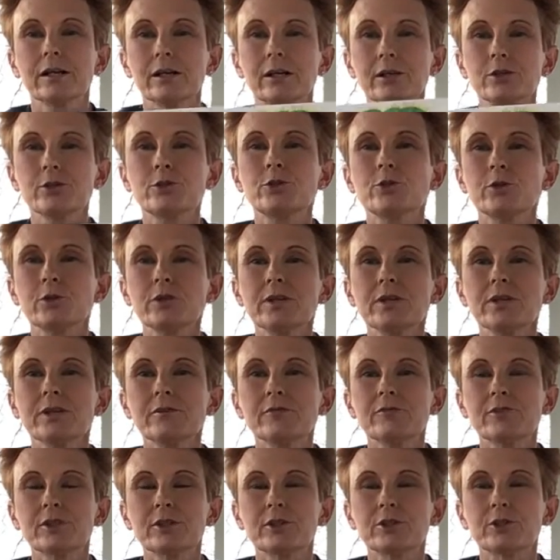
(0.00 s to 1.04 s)
enjoy the
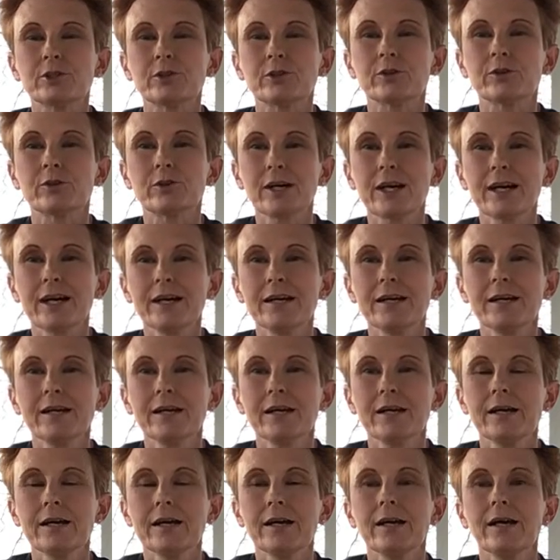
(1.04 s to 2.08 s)
adventure okay
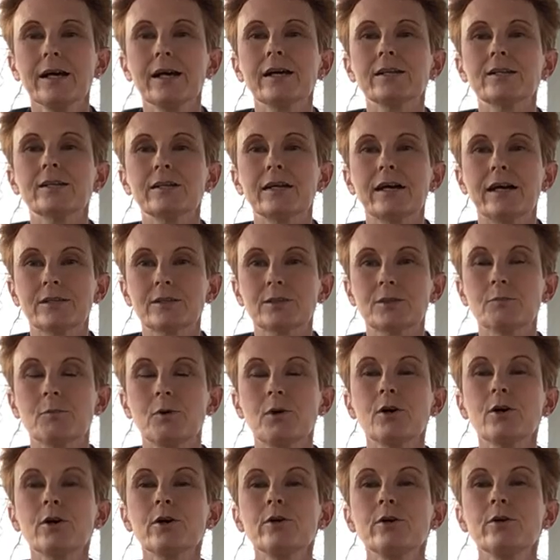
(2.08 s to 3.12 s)
and
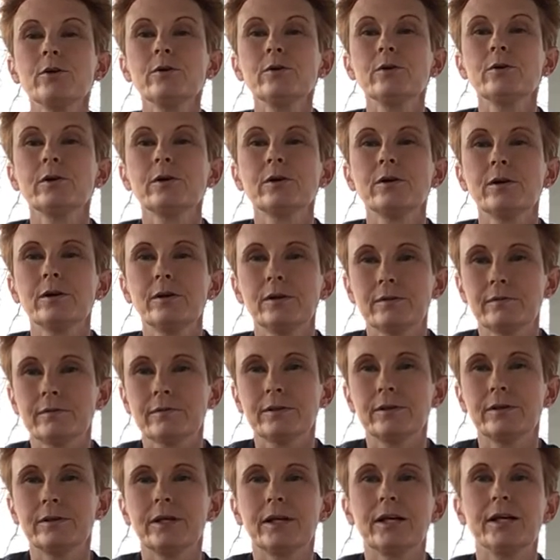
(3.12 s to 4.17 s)
tomorrow
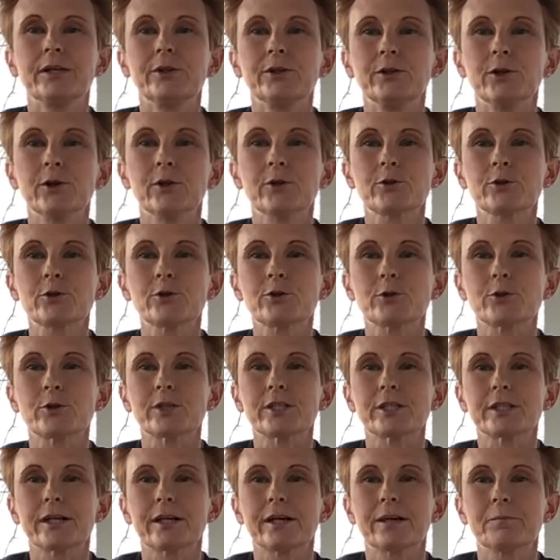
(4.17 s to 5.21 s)
another story
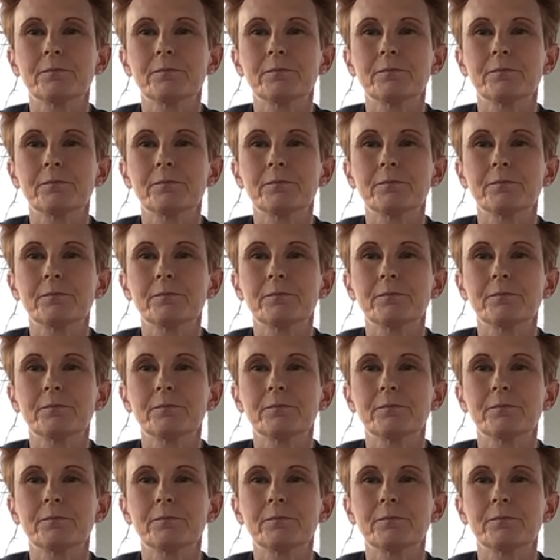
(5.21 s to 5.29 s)
time.